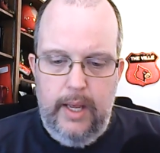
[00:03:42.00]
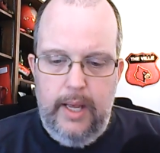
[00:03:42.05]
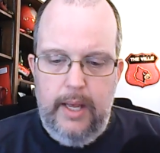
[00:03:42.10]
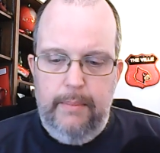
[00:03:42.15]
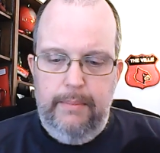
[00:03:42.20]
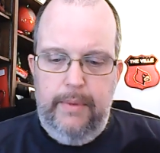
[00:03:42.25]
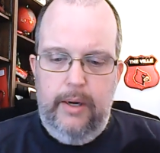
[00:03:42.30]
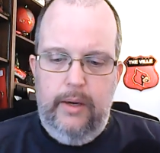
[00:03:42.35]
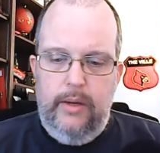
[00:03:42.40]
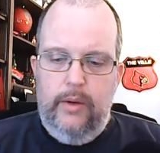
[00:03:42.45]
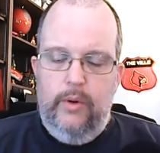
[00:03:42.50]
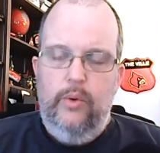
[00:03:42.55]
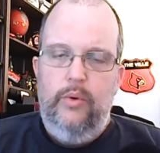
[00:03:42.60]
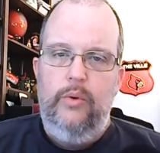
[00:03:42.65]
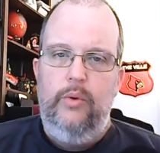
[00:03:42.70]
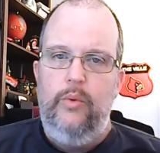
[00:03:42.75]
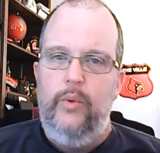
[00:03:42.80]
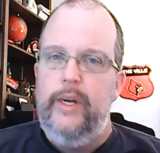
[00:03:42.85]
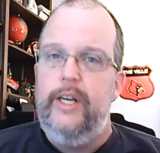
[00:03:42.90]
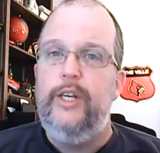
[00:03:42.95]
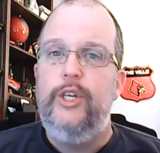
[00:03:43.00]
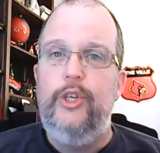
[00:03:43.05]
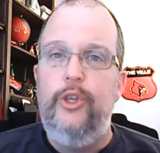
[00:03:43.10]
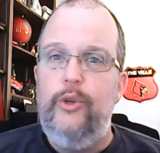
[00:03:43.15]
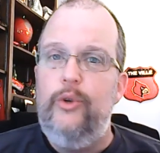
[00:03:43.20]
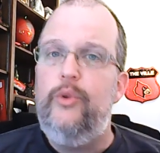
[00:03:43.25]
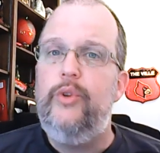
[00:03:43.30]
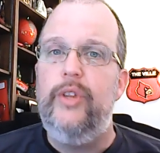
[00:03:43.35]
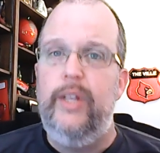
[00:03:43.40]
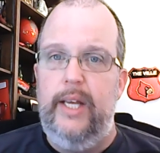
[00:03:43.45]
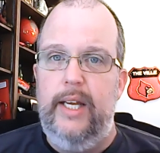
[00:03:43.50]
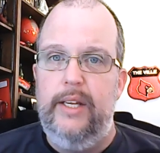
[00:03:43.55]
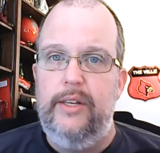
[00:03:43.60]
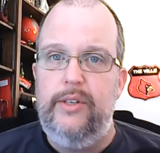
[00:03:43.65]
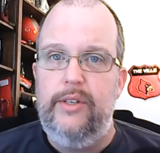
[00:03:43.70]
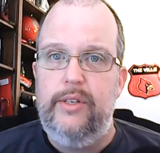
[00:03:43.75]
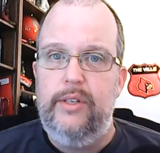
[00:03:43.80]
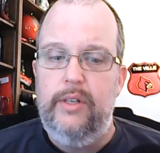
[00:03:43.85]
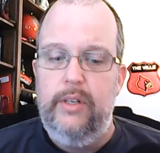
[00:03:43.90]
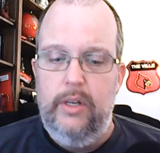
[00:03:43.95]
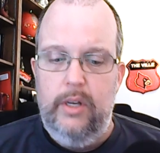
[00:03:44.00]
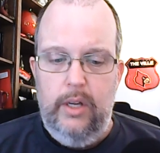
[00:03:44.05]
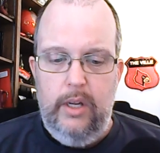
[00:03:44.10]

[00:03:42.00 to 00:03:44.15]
But we do this